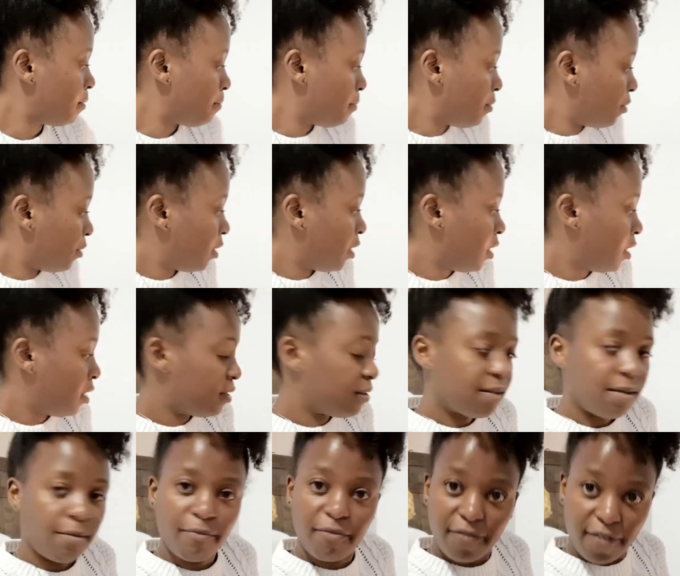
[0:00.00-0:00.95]
Put in
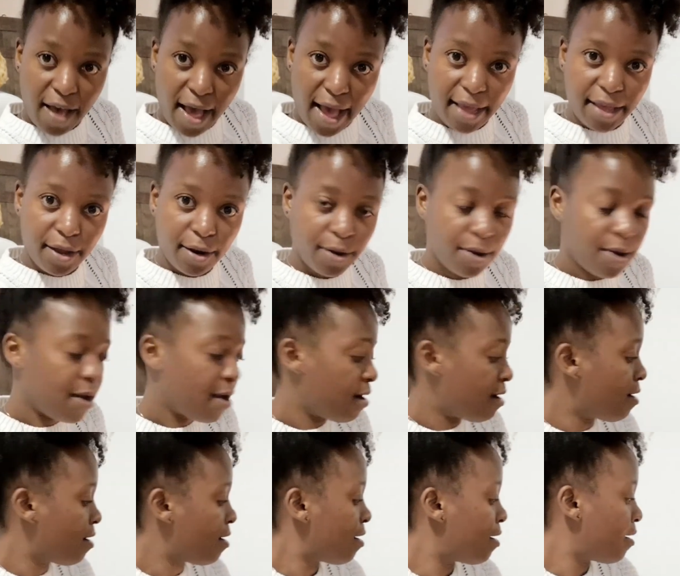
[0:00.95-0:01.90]
some fire.
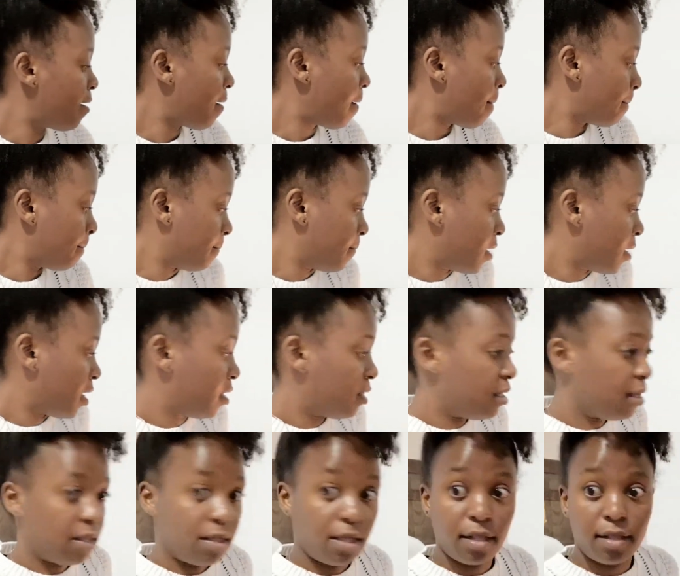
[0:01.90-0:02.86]
I
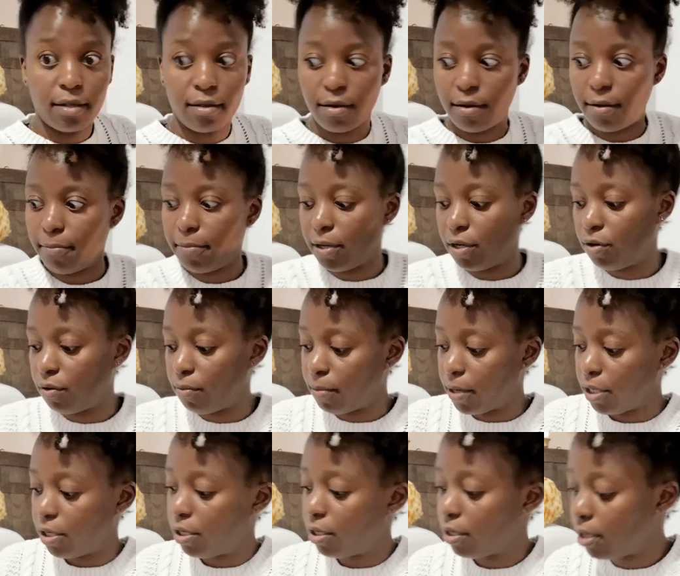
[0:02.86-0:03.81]
think that's gonna be too much.